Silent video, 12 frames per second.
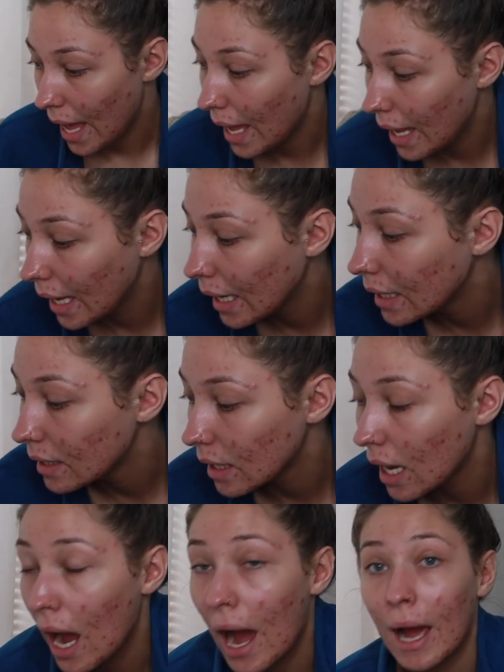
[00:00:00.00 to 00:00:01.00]

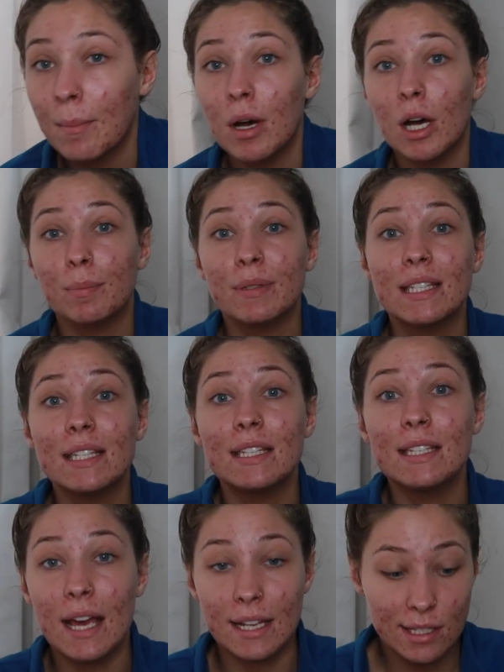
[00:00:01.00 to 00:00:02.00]
And I'm
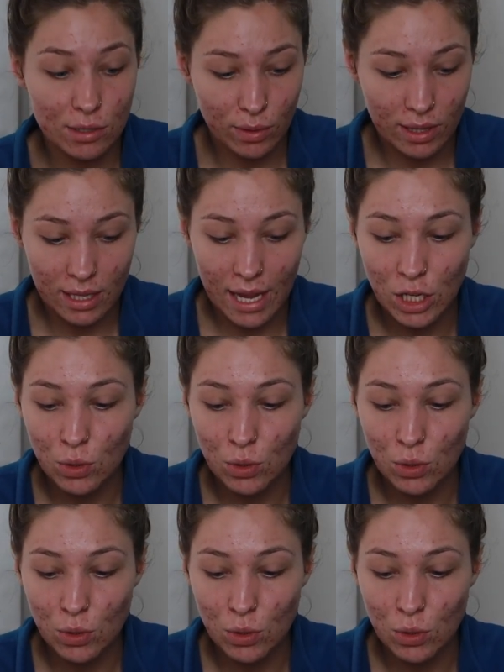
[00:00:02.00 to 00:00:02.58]
obsessed with it.